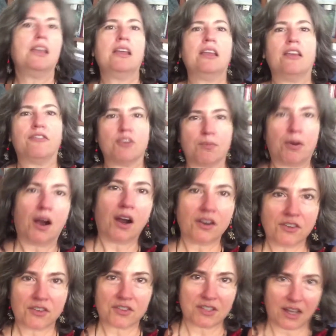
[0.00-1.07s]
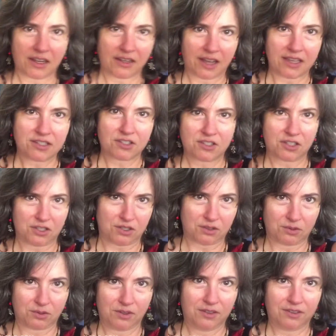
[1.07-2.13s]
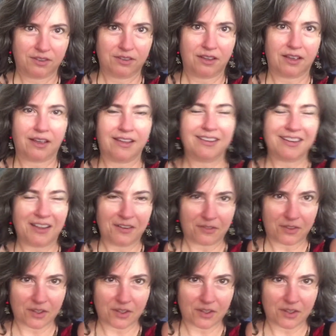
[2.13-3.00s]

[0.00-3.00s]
if your partner's not nice to you, and if